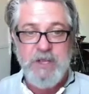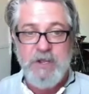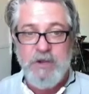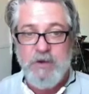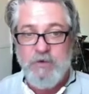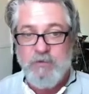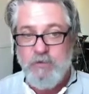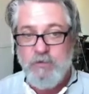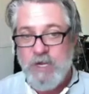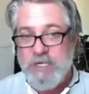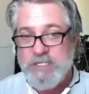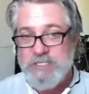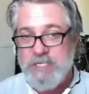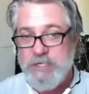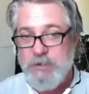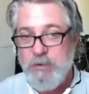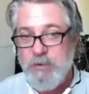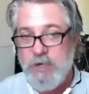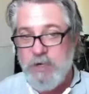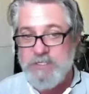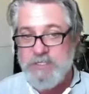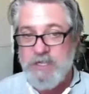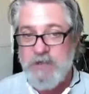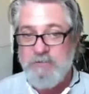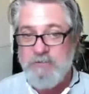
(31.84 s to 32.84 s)
Rescue
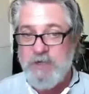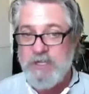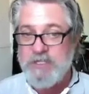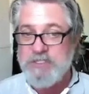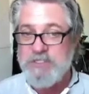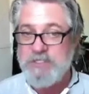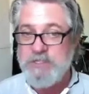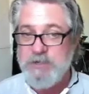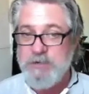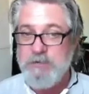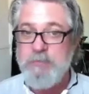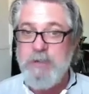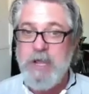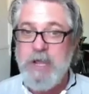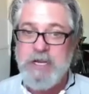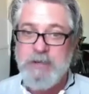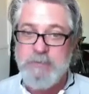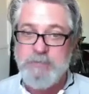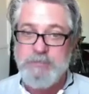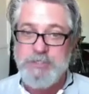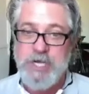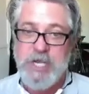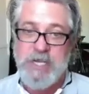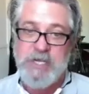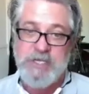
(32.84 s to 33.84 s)
SF has two main
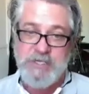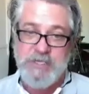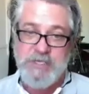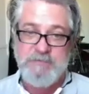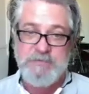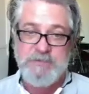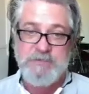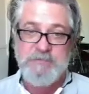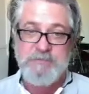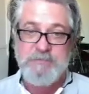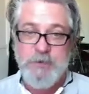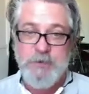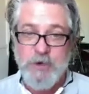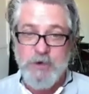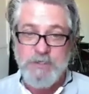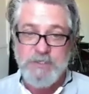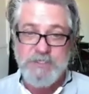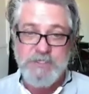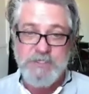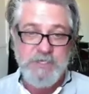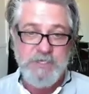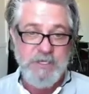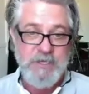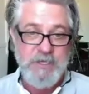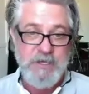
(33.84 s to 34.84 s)
objectives.
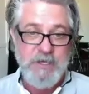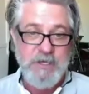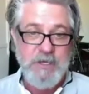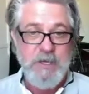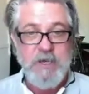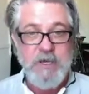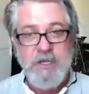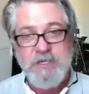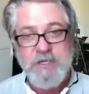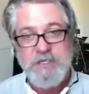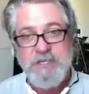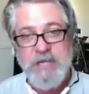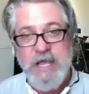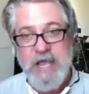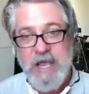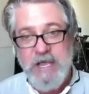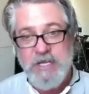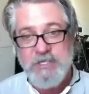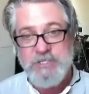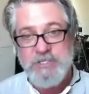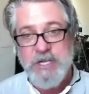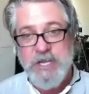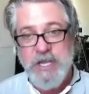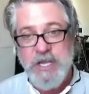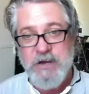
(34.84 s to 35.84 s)
First, to
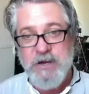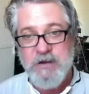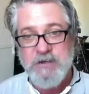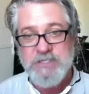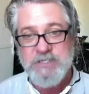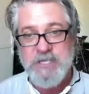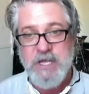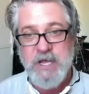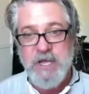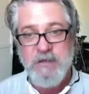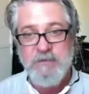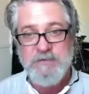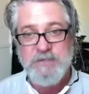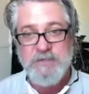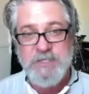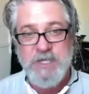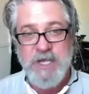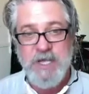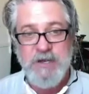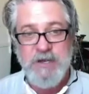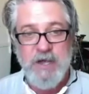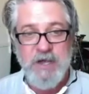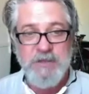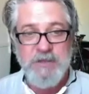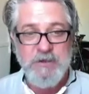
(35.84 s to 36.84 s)
educate ourselves
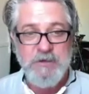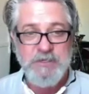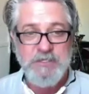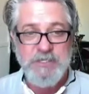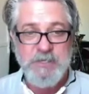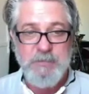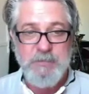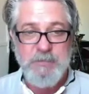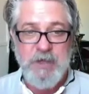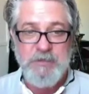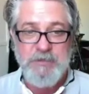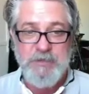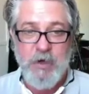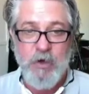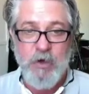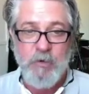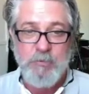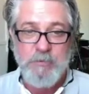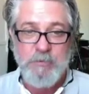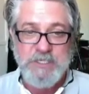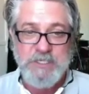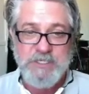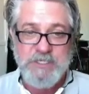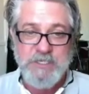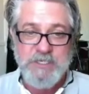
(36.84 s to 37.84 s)
and others about the
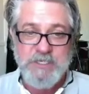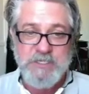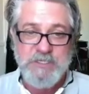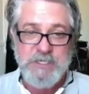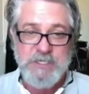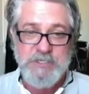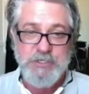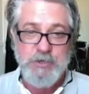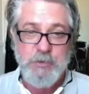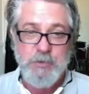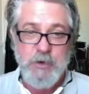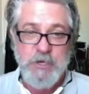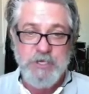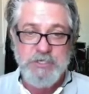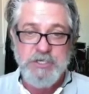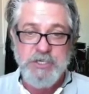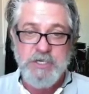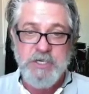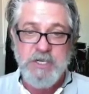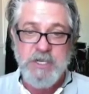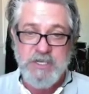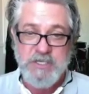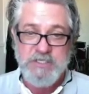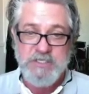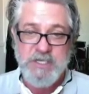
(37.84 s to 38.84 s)
homelessness situation
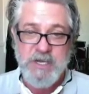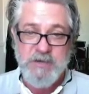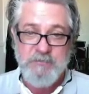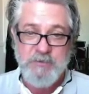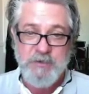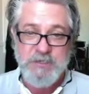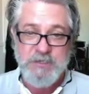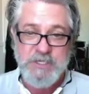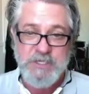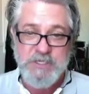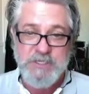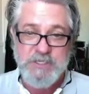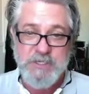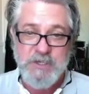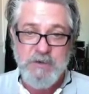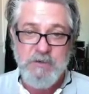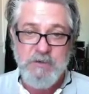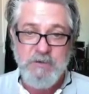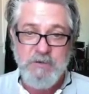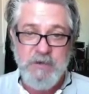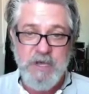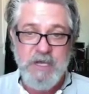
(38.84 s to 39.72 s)
in San Francisco.